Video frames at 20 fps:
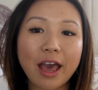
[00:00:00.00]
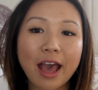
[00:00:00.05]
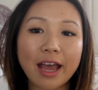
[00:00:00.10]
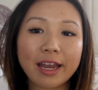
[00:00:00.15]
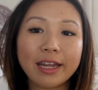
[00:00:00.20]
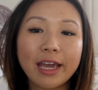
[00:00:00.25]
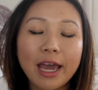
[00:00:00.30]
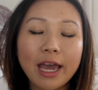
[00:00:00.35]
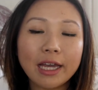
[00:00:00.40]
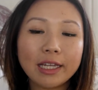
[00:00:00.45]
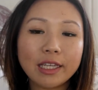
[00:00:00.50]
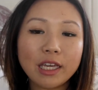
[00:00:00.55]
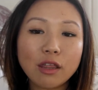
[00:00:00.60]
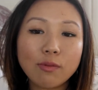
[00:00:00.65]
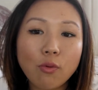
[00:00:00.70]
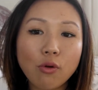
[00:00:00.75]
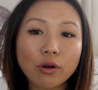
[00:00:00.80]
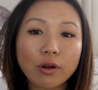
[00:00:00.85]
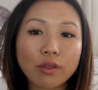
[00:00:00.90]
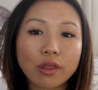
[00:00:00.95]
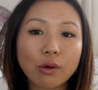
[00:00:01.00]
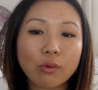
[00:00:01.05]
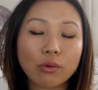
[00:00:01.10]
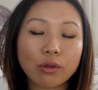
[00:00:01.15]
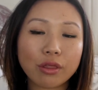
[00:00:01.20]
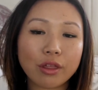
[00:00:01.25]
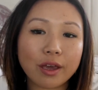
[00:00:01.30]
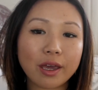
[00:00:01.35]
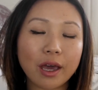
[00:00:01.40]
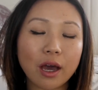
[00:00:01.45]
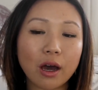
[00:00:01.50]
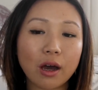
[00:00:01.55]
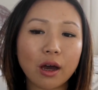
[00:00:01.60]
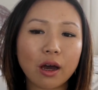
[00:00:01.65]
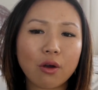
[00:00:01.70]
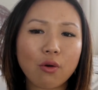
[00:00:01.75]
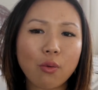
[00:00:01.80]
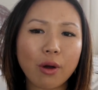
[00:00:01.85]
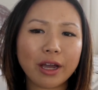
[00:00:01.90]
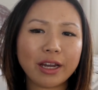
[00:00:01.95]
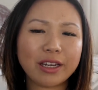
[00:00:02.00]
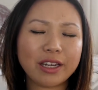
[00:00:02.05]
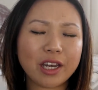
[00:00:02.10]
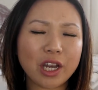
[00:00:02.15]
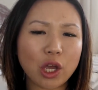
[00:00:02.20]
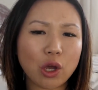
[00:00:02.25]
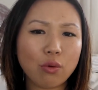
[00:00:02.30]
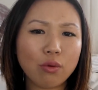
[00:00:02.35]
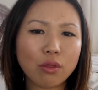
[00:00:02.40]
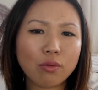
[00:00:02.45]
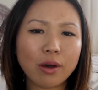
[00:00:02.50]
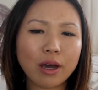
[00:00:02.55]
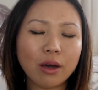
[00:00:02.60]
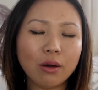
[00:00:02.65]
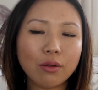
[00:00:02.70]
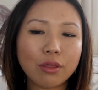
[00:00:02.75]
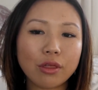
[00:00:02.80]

and these products I would say are quite new as well,